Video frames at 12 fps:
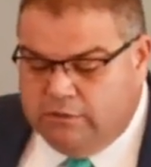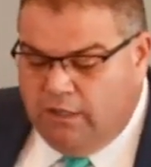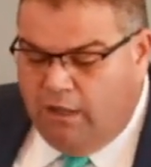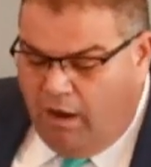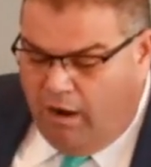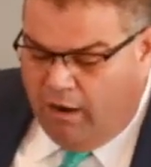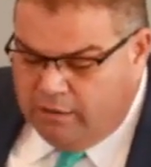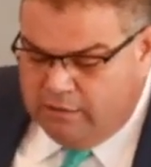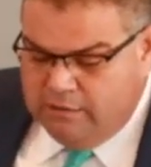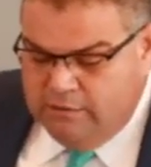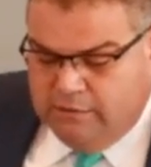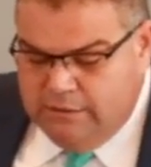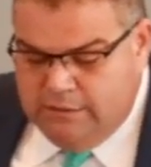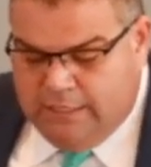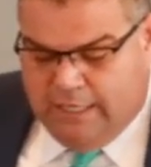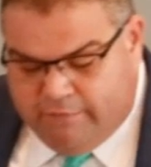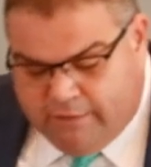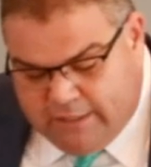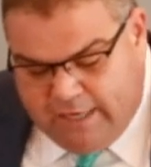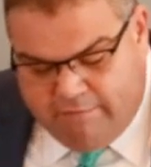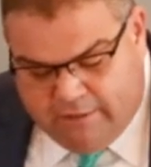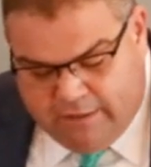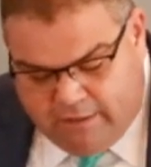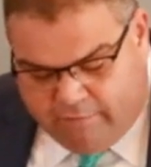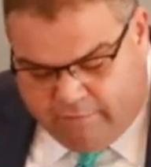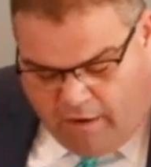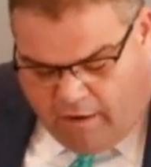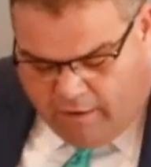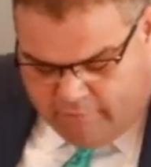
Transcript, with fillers: Ark of the Covenant or the Ark of,